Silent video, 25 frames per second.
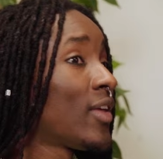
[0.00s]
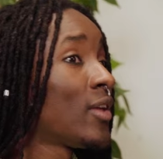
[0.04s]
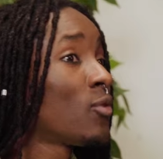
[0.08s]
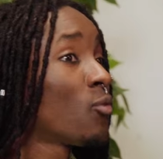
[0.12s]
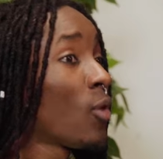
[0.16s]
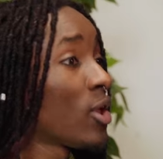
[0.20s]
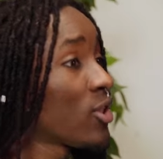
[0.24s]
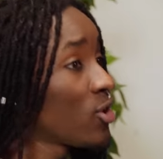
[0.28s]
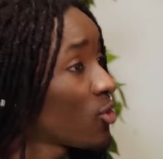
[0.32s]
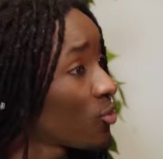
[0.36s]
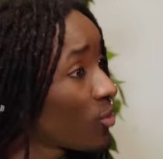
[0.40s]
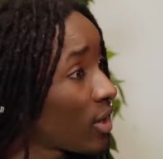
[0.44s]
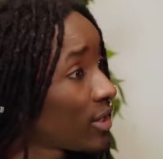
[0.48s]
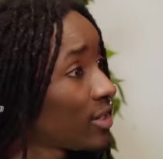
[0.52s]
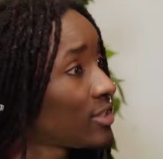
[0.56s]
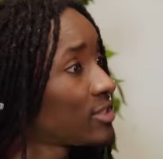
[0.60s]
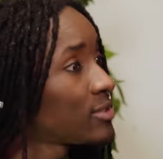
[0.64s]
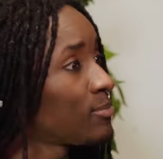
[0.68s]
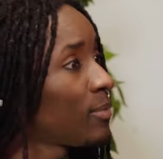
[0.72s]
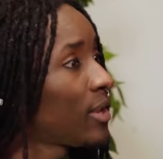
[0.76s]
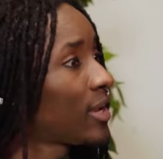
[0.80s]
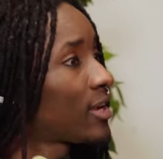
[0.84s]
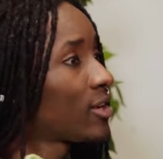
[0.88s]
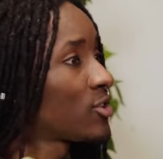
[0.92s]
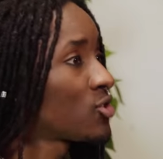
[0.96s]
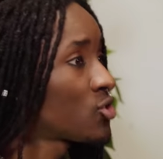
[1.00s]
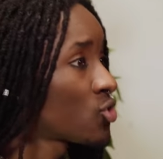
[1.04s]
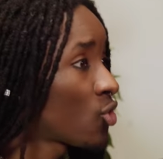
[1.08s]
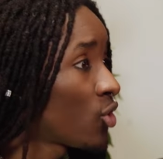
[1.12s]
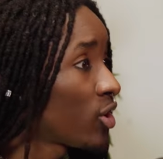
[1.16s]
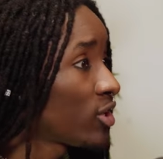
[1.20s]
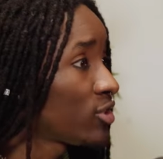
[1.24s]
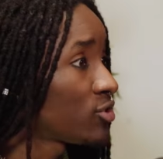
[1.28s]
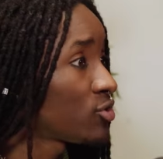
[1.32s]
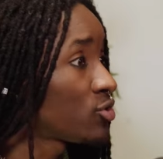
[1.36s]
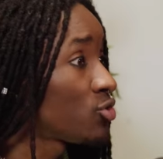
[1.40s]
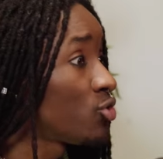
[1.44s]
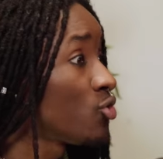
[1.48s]
And when you're ready to make a
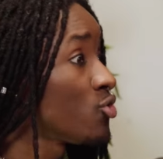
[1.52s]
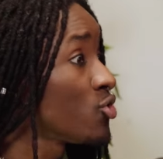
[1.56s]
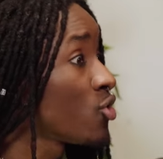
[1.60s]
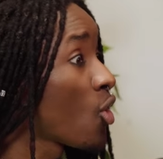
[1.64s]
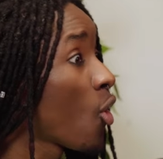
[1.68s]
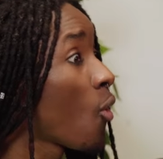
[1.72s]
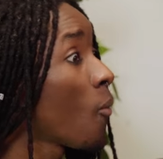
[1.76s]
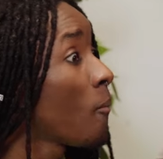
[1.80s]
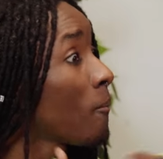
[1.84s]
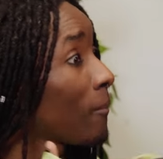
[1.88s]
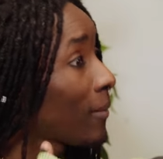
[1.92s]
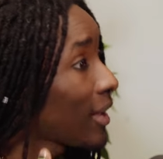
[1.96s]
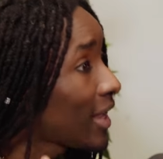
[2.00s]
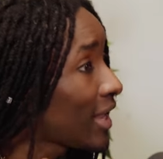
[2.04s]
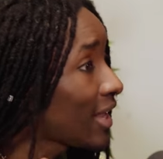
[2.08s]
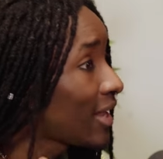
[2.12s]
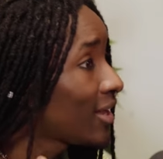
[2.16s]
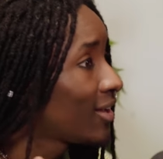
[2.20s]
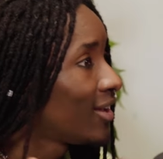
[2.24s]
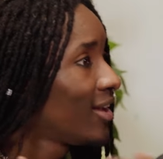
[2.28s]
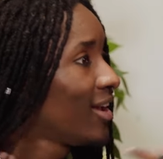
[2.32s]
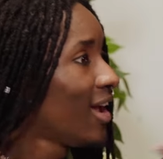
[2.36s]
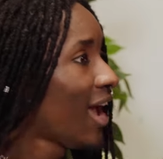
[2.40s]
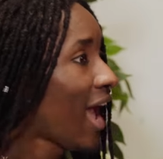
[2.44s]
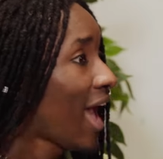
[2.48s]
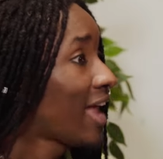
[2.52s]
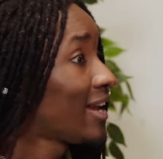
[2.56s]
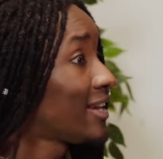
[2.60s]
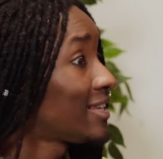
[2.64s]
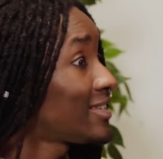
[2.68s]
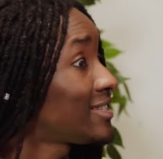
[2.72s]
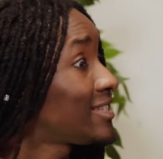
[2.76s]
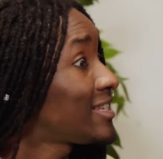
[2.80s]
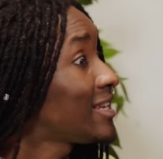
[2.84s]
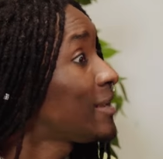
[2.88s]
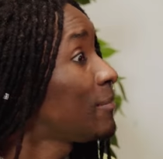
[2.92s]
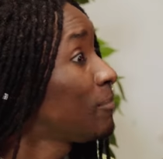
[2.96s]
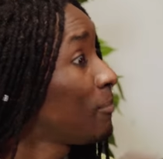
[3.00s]
choice to know me and
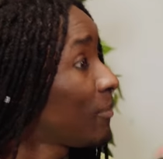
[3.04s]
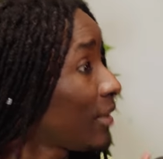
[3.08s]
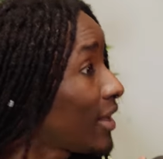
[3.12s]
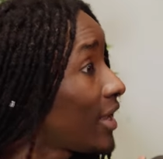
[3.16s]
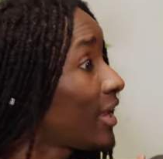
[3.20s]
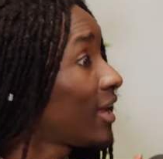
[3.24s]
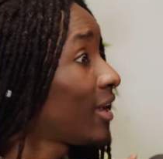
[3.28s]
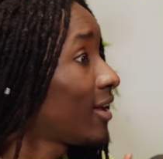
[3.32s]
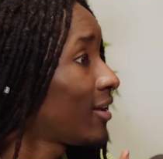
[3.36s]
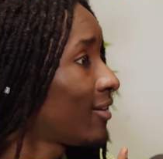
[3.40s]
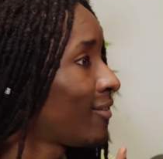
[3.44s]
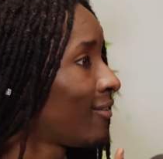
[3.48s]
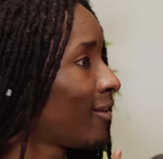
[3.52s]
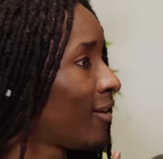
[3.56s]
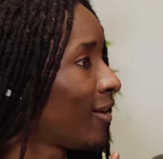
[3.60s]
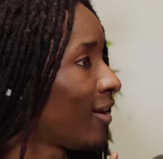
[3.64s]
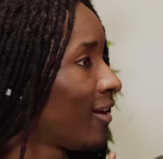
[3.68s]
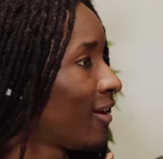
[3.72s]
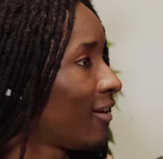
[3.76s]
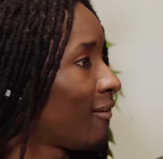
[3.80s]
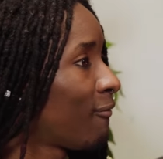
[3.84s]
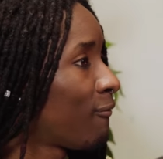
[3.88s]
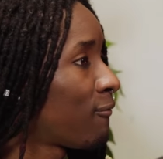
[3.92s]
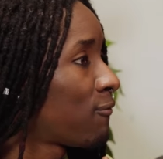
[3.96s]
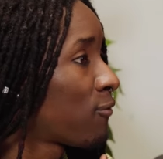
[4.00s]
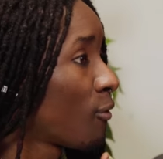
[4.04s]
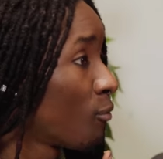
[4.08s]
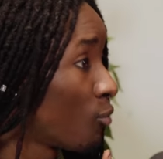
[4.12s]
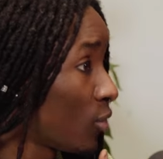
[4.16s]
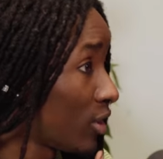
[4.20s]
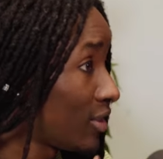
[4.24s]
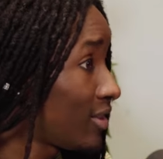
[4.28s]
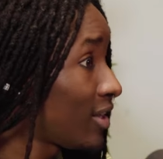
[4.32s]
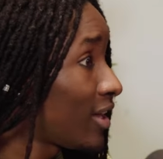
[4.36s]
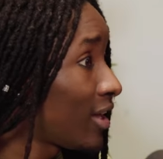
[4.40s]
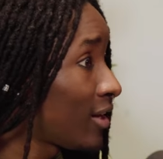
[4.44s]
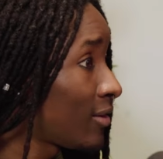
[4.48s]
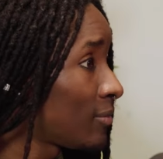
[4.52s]
see me from
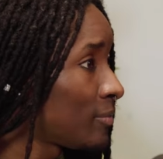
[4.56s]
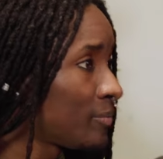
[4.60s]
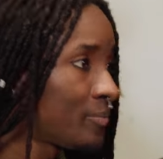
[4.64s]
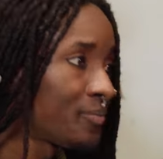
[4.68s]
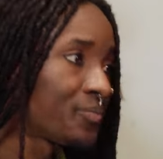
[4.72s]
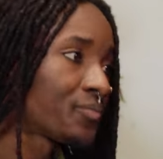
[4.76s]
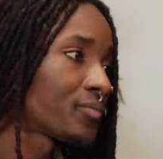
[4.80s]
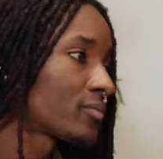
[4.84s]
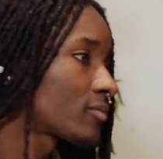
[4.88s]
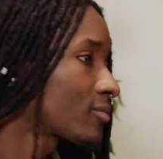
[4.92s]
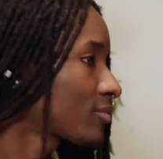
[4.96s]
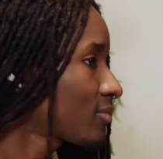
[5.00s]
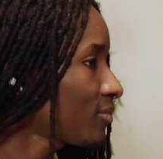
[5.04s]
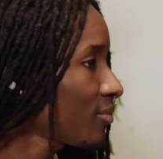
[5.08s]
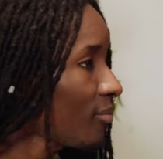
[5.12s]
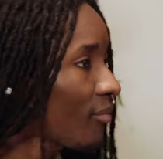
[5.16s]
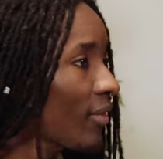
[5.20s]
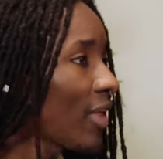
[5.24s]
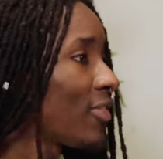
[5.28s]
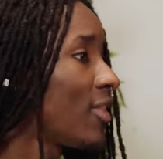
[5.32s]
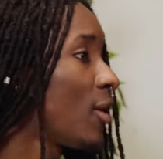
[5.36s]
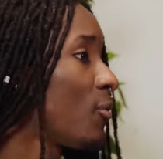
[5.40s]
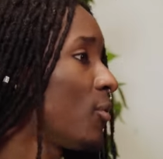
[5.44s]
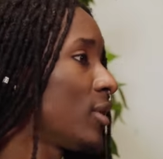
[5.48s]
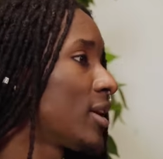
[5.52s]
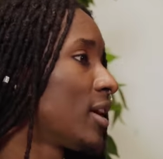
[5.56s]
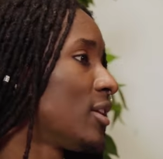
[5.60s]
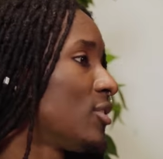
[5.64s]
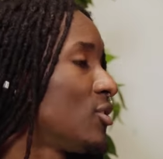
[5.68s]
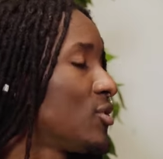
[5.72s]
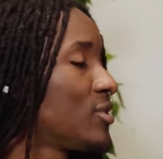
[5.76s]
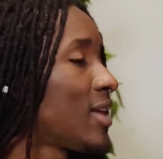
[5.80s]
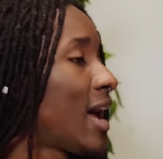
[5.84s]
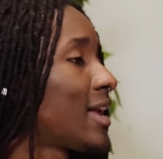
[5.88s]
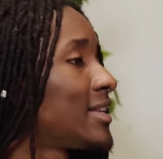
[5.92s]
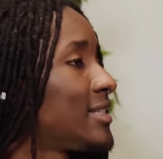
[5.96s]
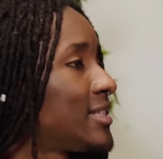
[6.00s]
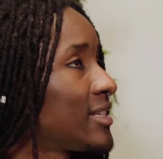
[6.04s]
within, then we can do
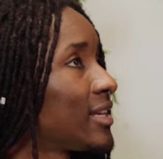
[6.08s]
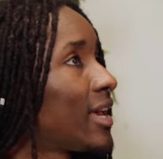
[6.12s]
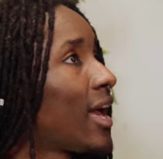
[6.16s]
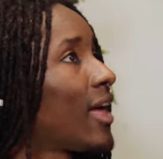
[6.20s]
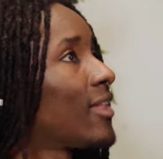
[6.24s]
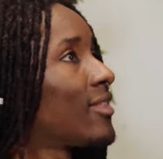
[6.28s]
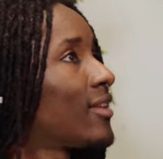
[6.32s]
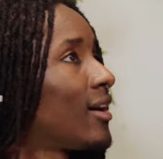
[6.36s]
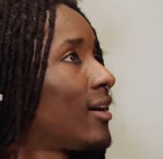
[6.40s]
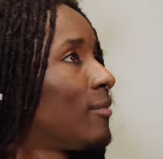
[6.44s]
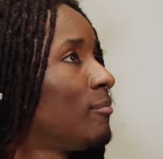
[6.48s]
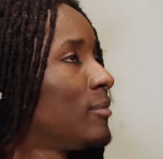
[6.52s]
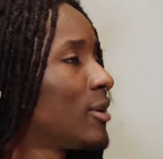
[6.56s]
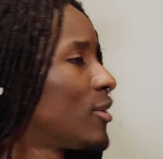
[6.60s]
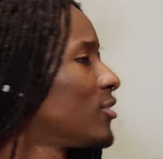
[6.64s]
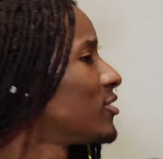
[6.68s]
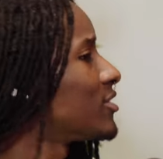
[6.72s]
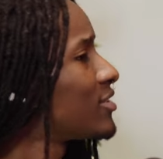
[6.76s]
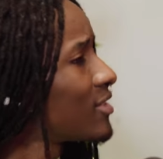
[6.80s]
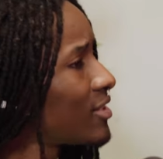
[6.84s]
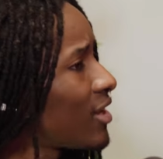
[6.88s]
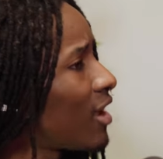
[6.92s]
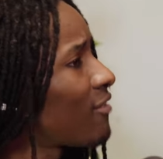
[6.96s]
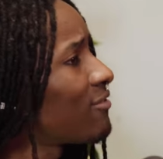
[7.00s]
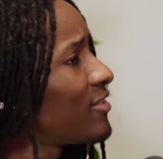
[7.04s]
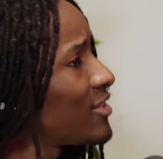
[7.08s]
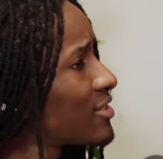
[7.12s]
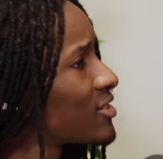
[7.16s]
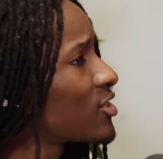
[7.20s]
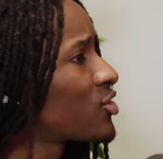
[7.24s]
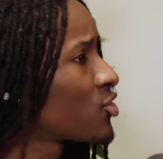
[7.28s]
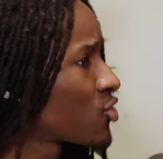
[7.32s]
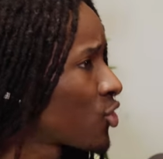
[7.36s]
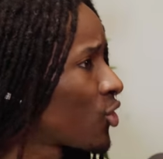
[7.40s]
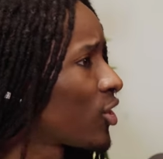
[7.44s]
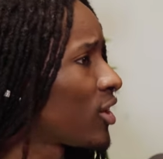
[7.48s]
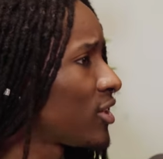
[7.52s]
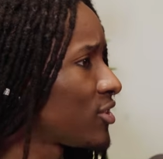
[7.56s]
that together. Because love is a
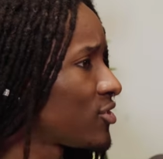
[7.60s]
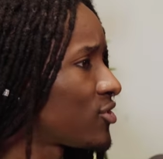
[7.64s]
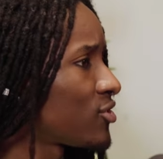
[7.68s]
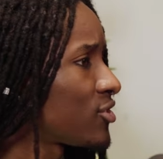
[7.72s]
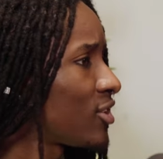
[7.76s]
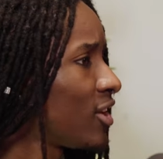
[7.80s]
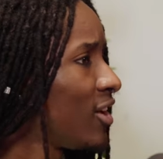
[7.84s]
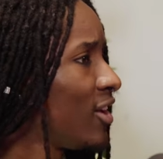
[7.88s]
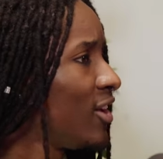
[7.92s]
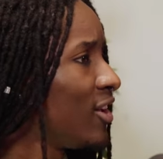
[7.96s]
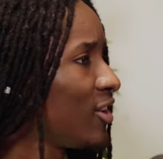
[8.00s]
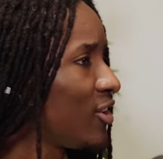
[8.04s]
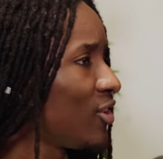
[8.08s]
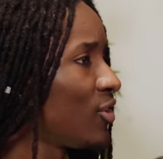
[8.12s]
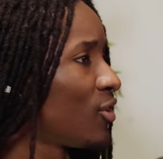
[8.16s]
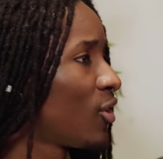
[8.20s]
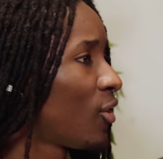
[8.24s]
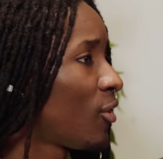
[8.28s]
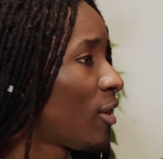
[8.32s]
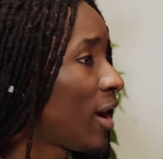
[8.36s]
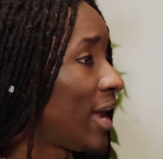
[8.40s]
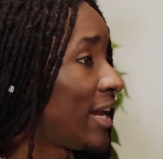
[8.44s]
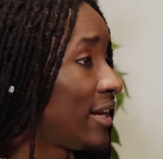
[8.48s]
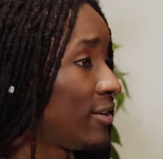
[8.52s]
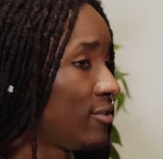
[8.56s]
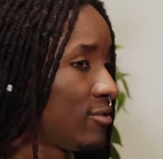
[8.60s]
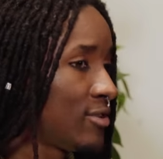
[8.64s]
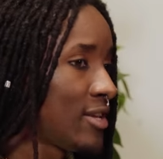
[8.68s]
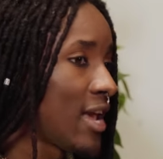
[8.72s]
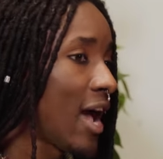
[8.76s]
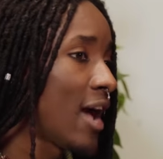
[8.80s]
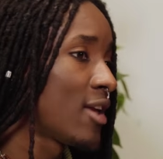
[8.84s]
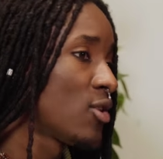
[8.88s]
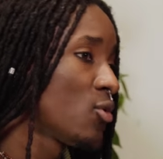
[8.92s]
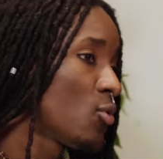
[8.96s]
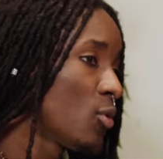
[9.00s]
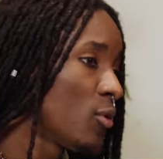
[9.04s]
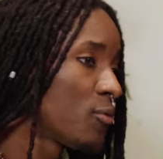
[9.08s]
choice, you know? And
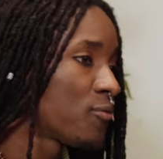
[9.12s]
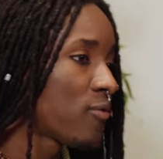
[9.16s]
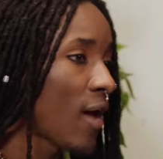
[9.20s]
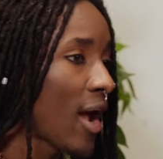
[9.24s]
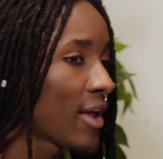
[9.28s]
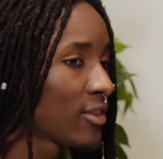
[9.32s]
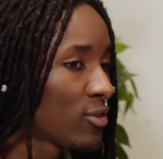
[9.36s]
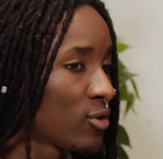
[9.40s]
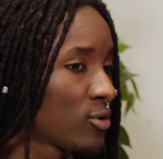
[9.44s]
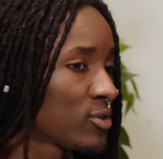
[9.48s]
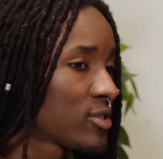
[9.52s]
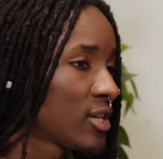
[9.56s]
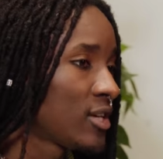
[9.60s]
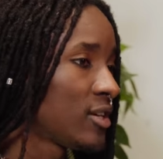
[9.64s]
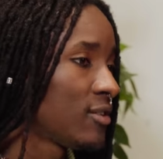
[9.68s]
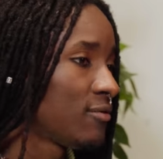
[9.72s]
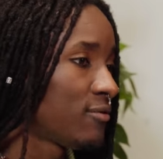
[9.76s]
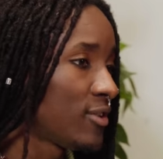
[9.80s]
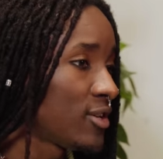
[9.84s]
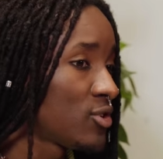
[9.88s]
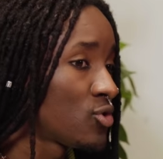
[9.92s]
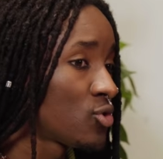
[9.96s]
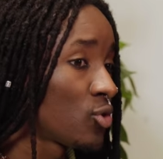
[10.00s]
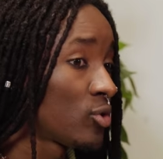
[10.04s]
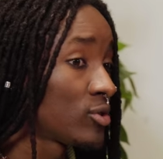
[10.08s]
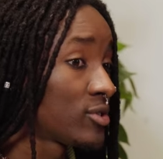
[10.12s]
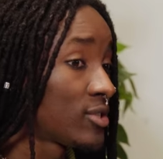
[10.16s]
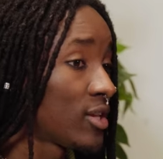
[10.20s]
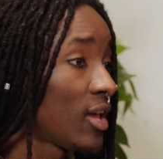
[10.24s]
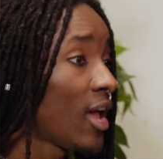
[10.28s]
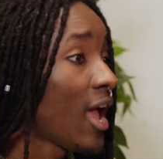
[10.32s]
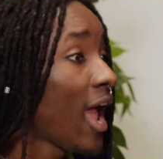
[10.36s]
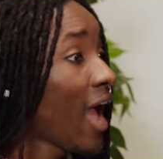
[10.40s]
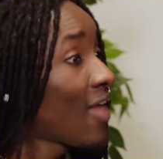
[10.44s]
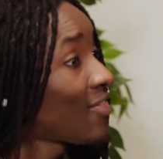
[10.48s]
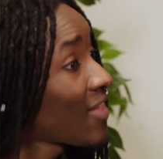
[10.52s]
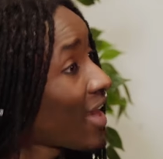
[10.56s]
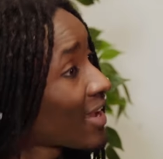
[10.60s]
yeah, you will find those individuals
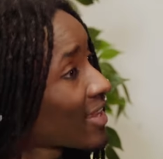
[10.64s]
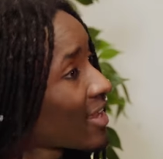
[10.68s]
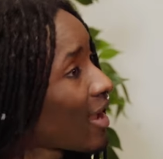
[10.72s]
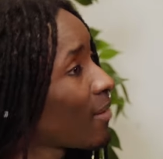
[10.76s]
and that